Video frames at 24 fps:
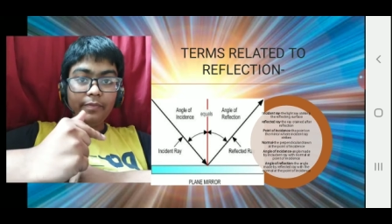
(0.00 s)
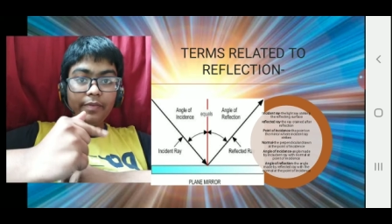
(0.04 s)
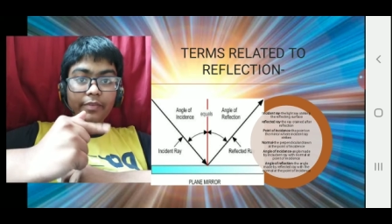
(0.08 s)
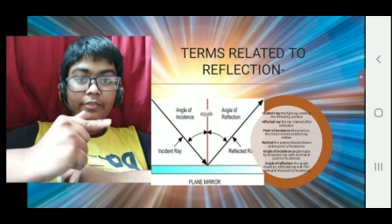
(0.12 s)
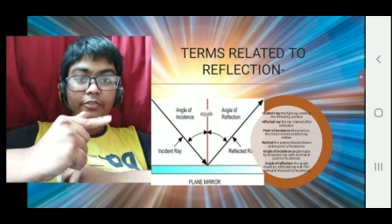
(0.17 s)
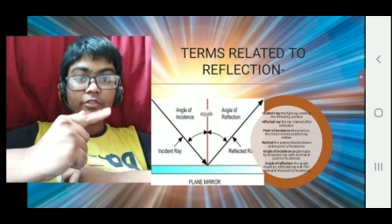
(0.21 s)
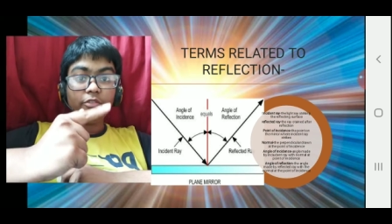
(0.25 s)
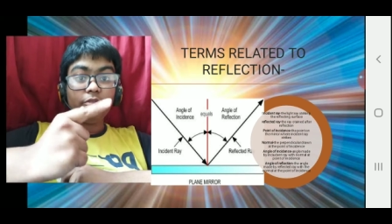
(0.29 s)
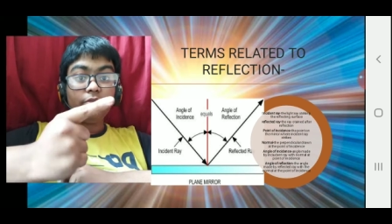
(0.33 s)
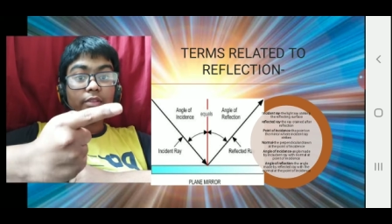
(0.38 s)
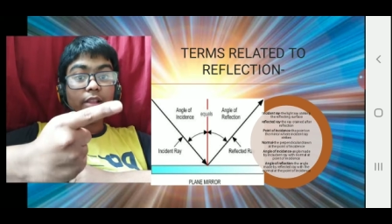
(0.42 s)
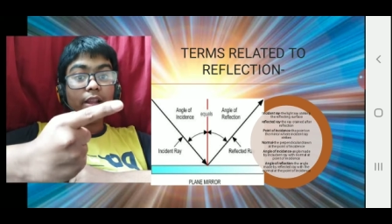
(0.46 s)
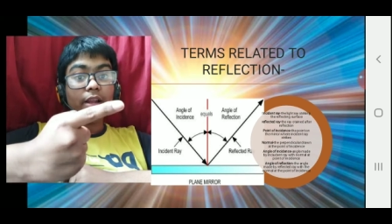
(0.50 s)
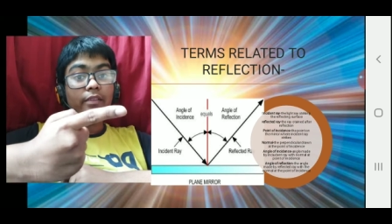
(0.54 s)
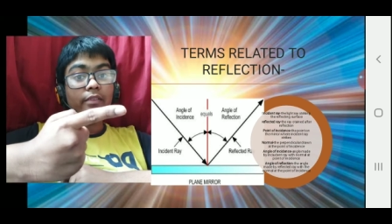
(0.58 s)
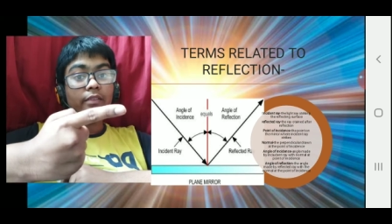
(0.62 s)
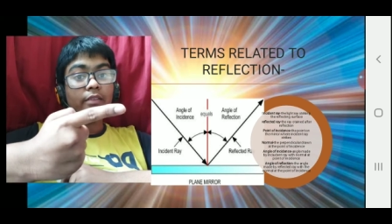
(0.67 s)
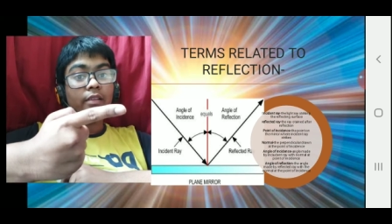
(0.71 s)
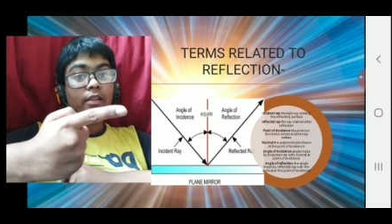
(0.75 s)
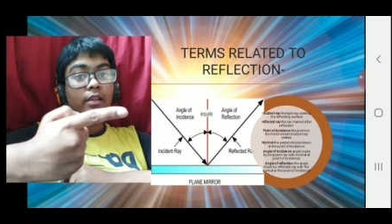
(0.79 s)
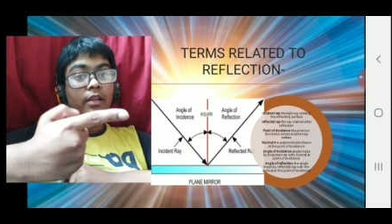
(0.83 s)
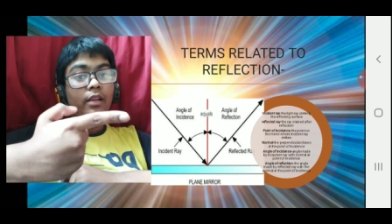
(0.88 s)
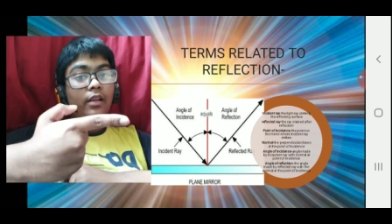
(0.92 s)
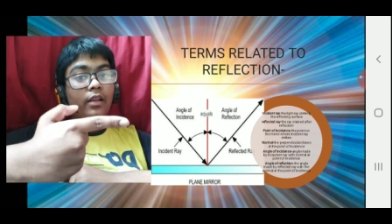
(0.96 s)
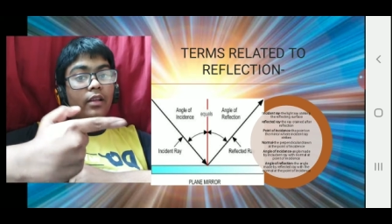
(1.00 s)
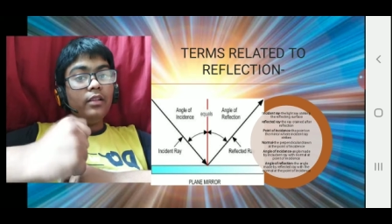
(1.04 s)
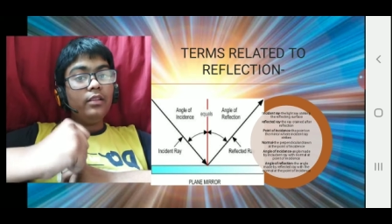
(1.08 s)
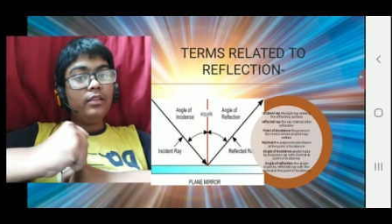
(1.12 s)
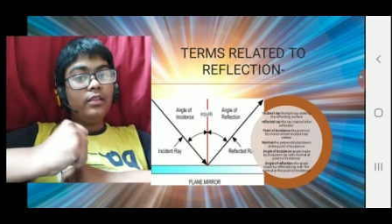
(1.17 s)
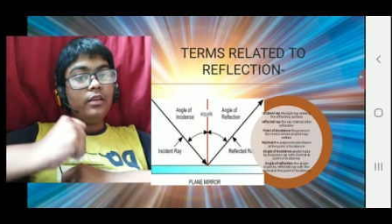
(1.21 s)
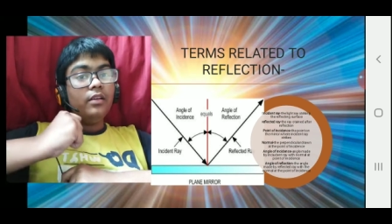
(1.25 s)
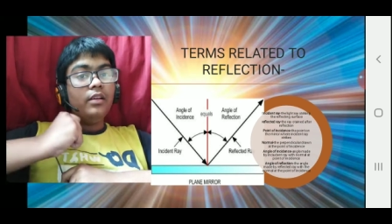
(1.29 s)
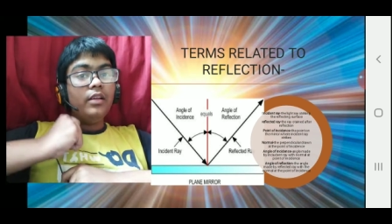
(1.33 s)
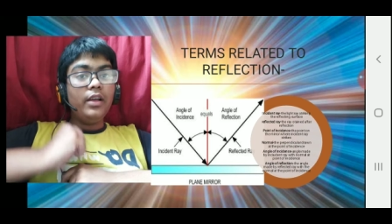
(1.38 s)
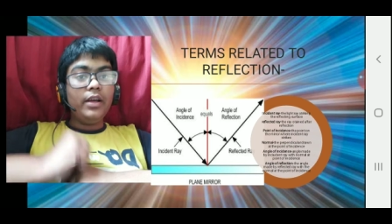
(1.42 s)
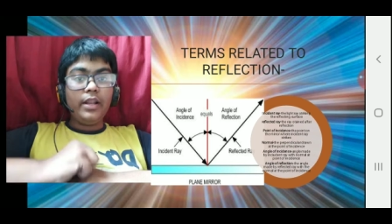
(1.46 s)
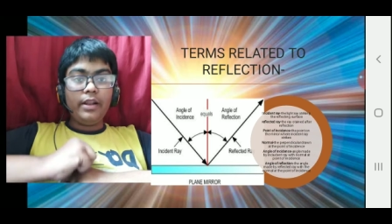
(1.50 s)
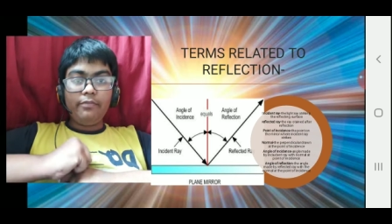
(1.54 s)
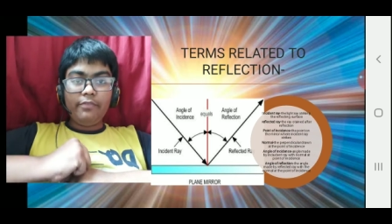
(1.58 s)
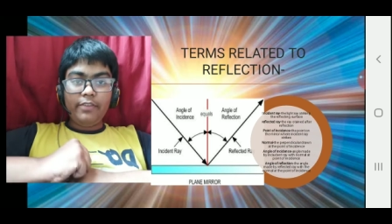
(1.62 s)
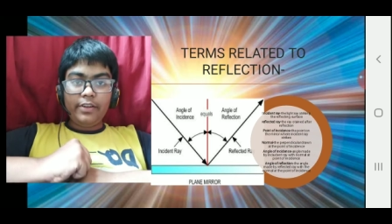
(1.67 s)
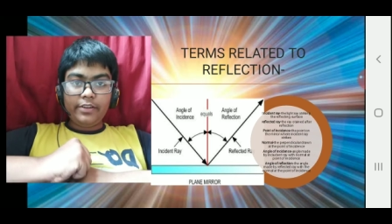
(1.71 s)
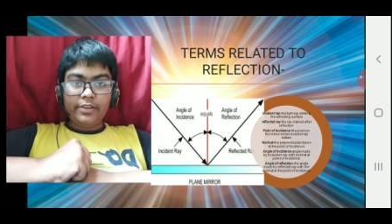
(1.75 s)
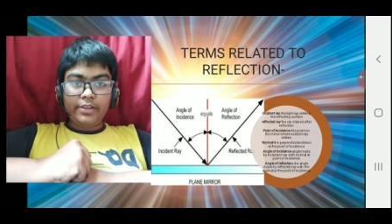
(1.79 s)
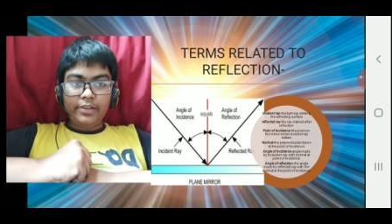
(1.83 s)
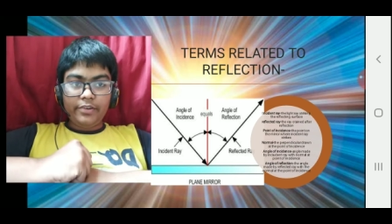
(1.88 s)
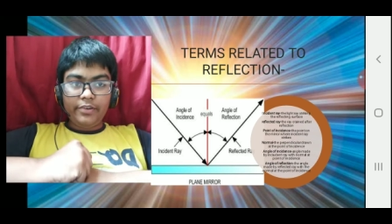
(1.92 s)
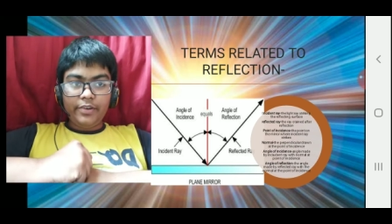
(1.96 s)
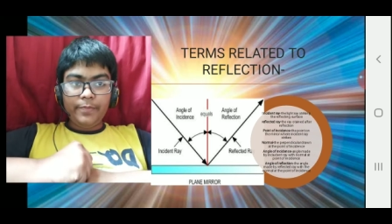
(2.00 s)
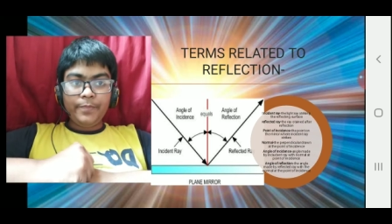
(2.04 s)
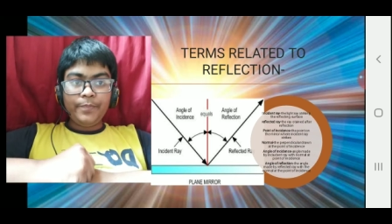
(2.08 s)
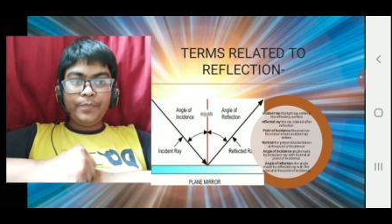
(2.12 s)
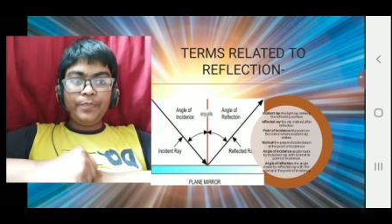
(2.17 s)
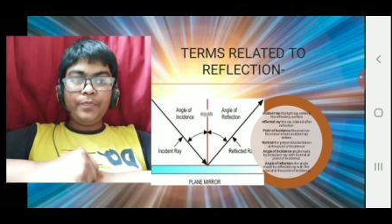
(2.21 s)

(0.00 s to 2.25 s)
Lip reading: So that is the reflected ray.